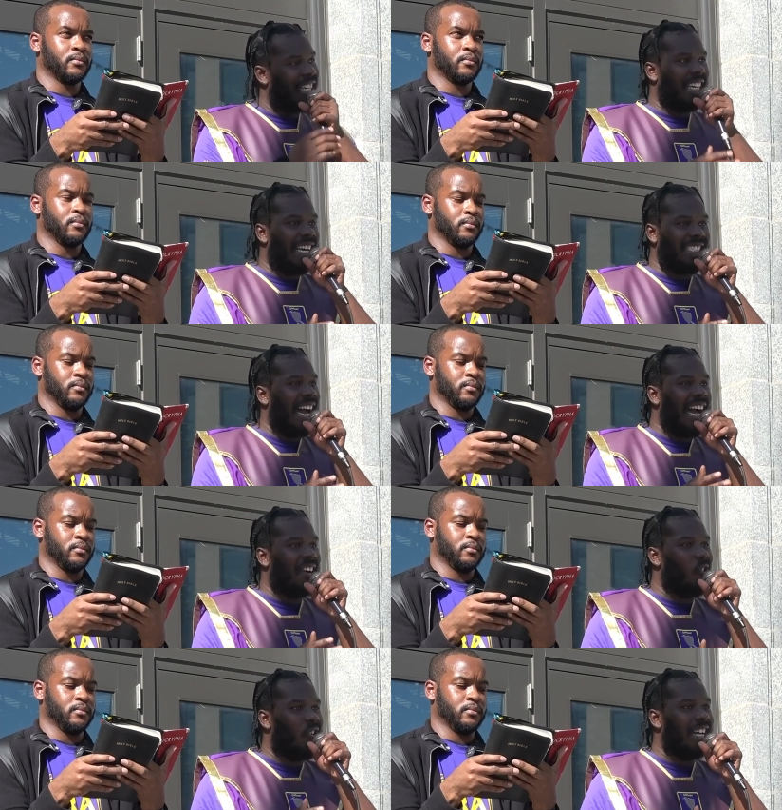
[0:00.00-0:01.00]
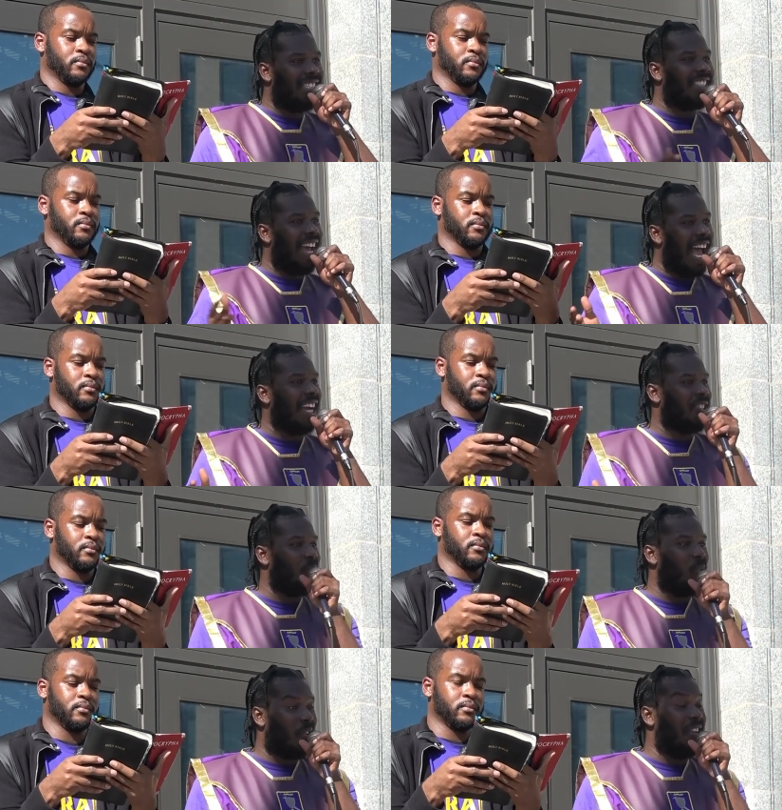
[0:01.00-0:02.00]
Speaker 1: That's not going into
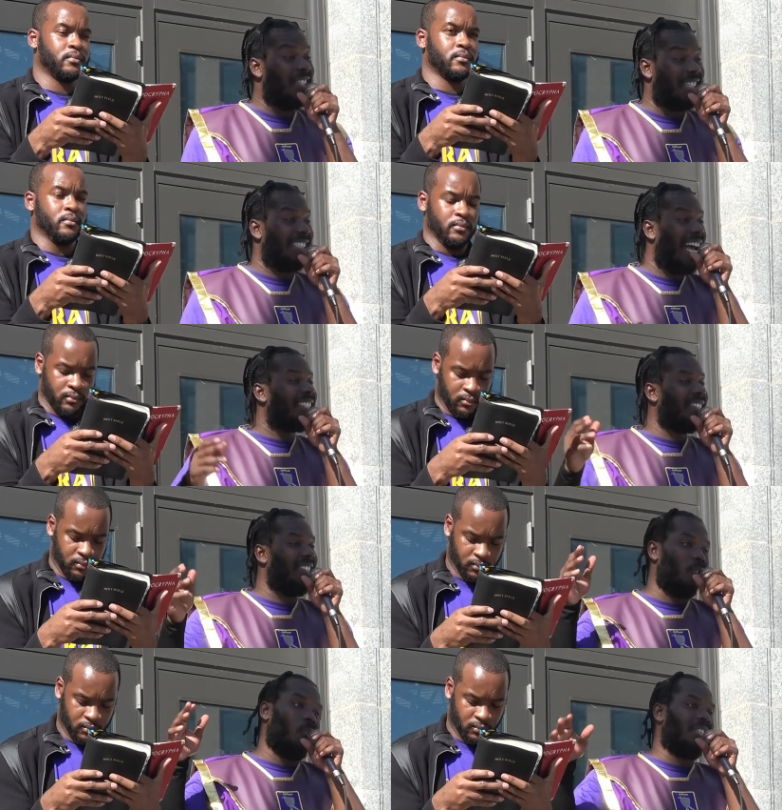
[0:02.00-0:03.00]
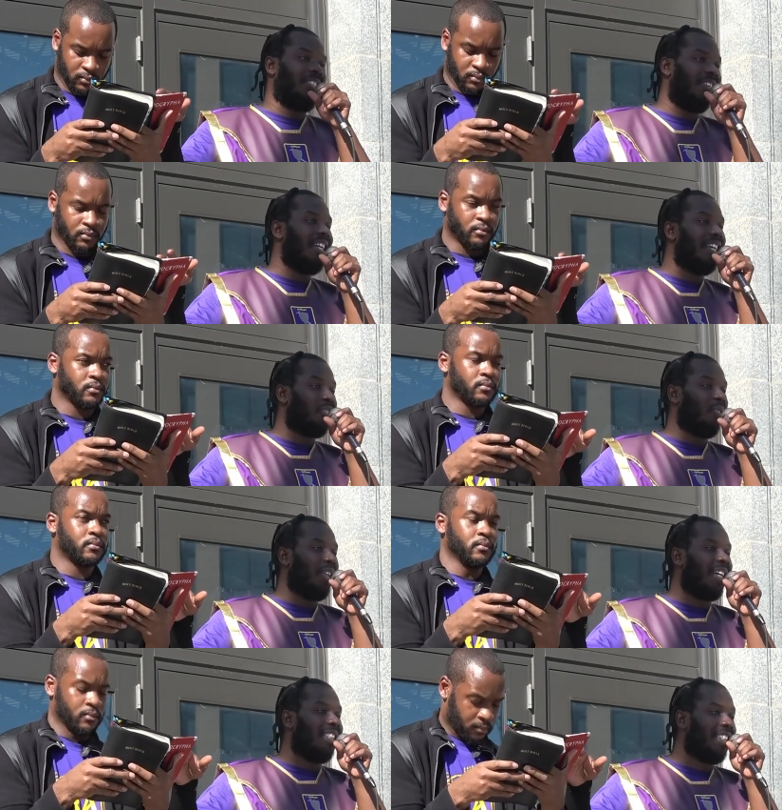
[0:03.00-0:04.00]
actual Greeks. It's actually going into the
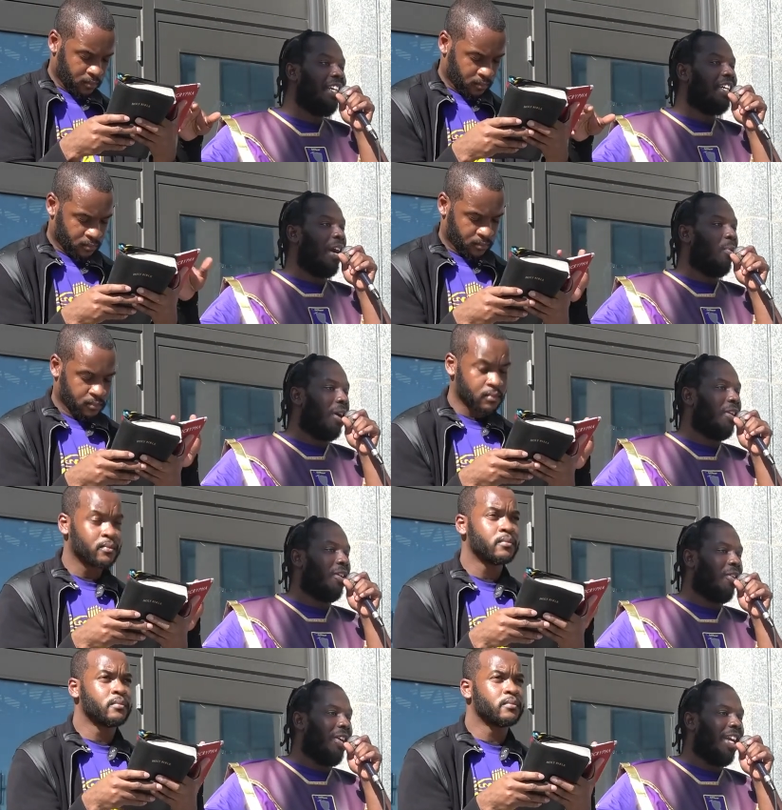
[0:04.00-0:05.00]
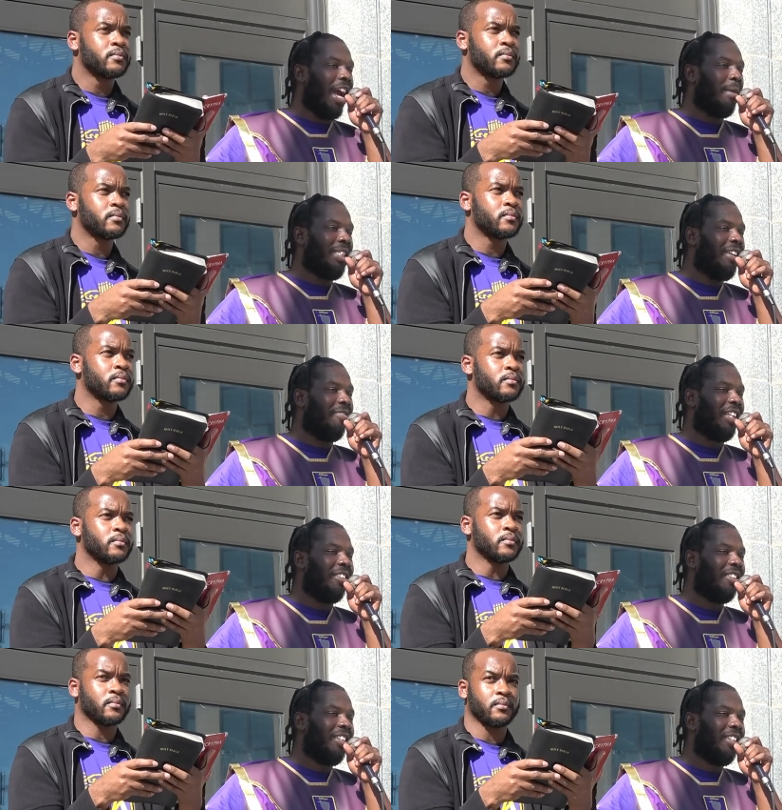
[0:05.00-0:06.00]
Israelites that were under Greek captivity.
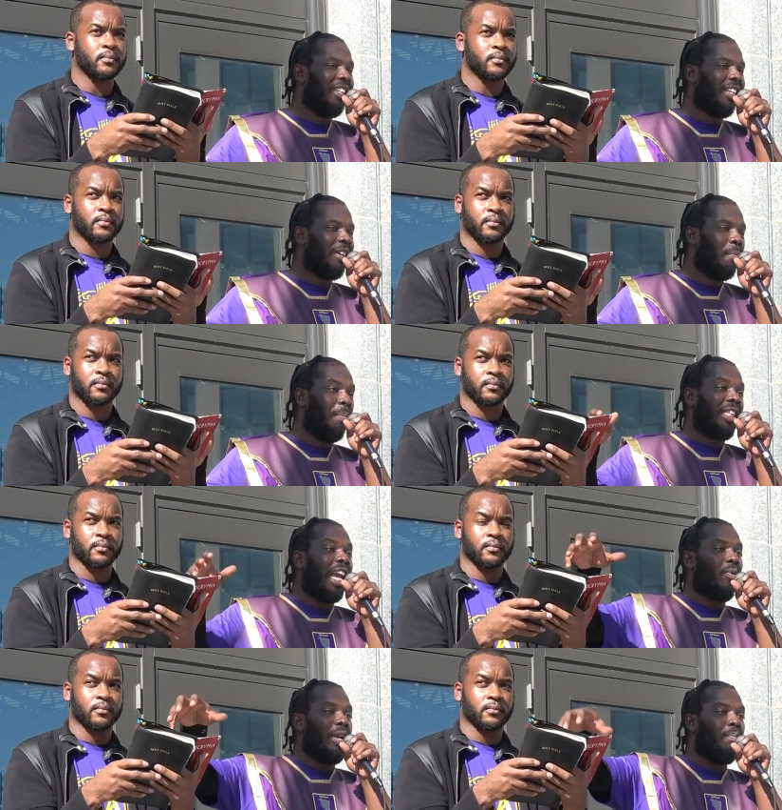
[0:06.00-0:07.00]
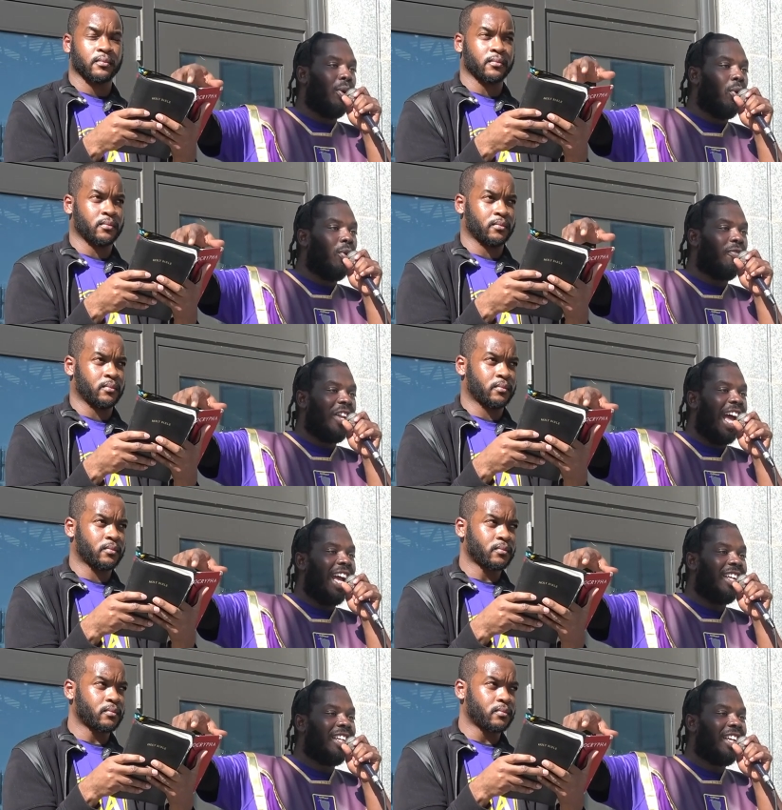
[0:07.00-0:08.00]
But they removed
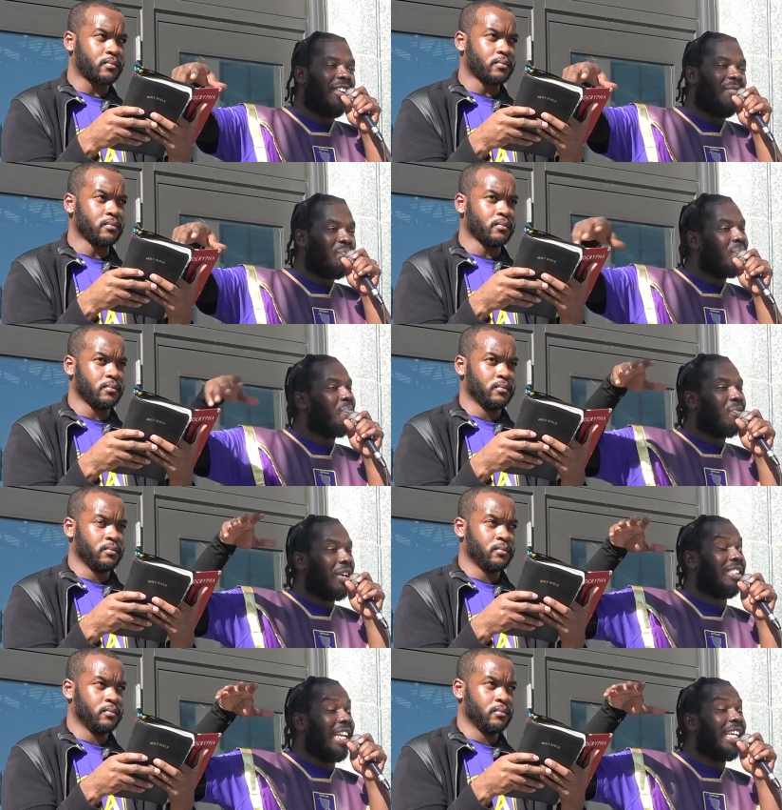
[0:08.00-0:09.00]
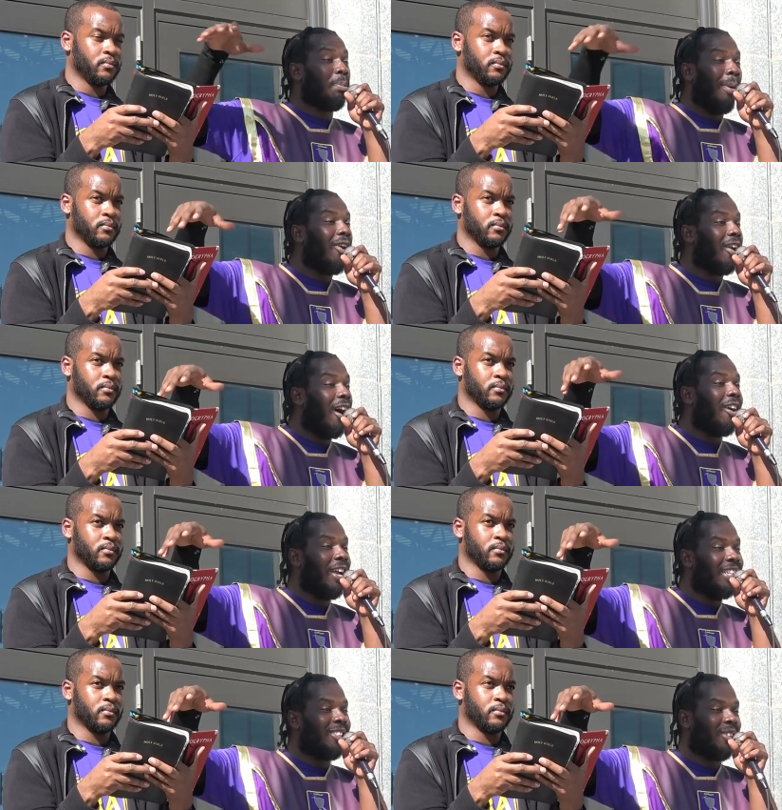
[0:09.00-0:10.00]
that because that's part of our
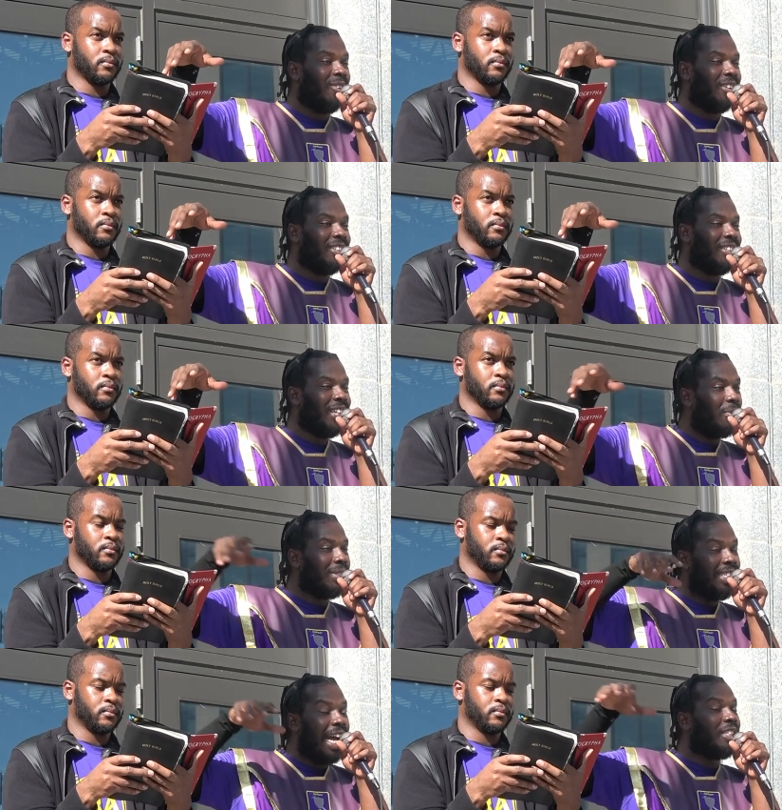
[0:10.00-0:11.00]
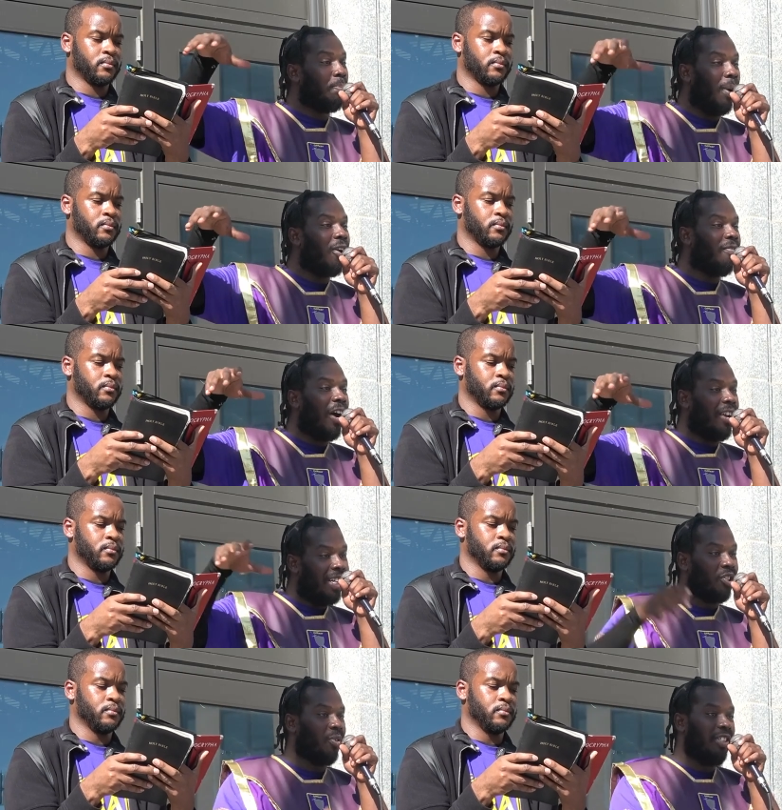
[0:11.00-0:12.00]
history. That's part of our
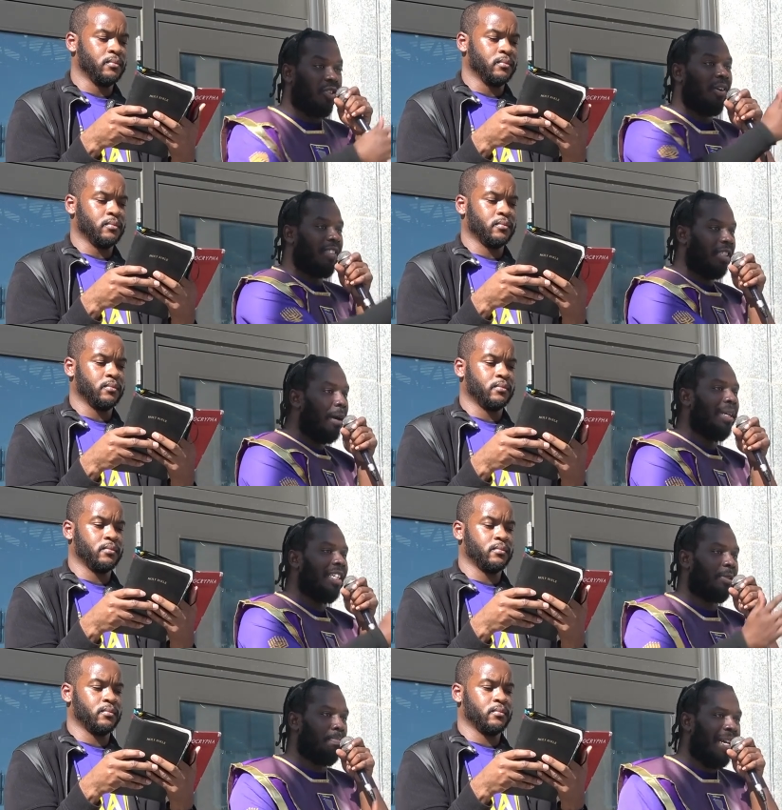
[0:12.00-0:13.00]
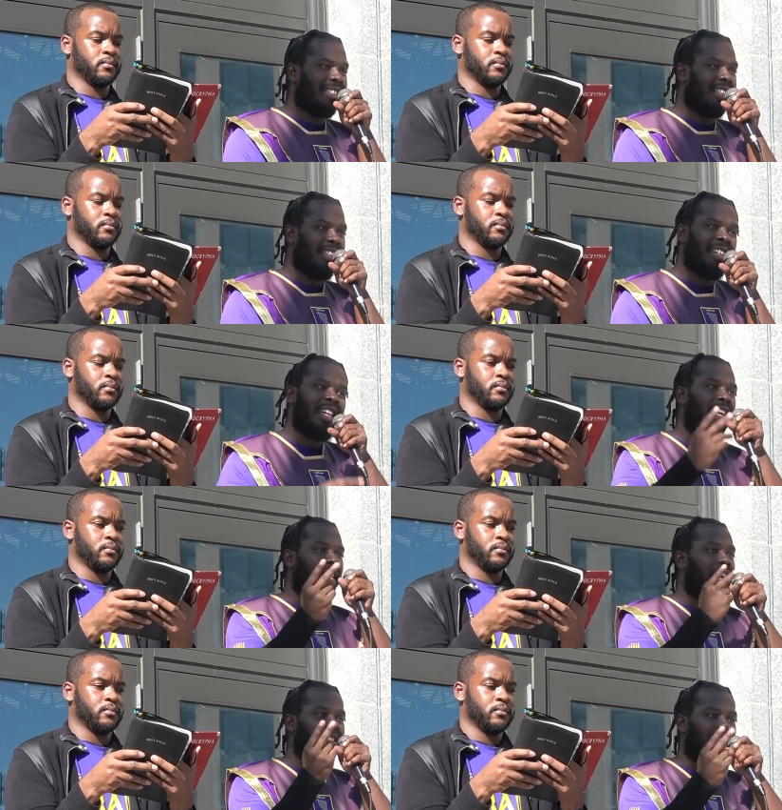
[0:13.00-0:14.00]
history. So if something is missing,
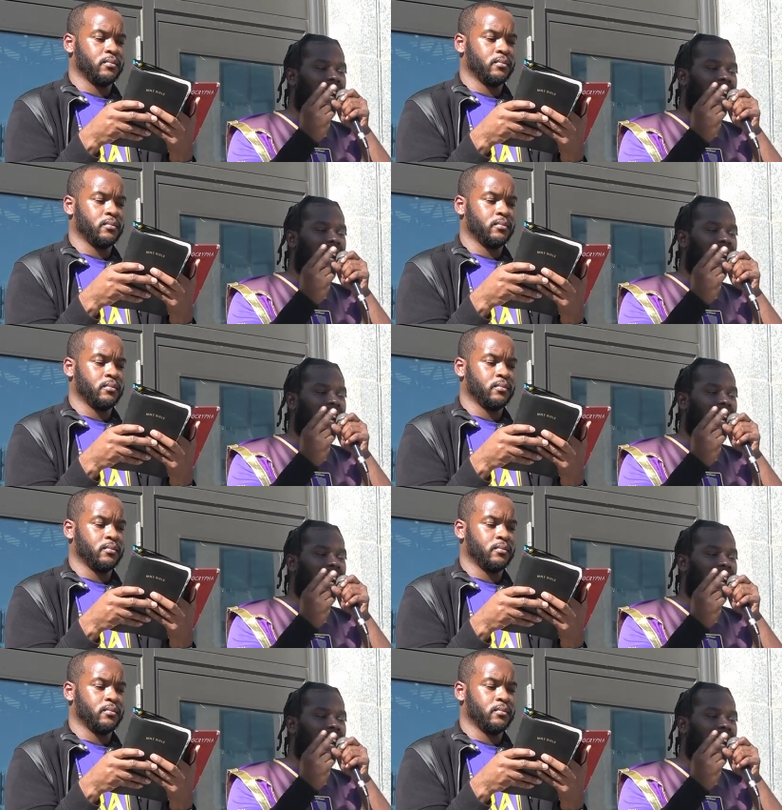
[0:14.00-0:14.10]
there's a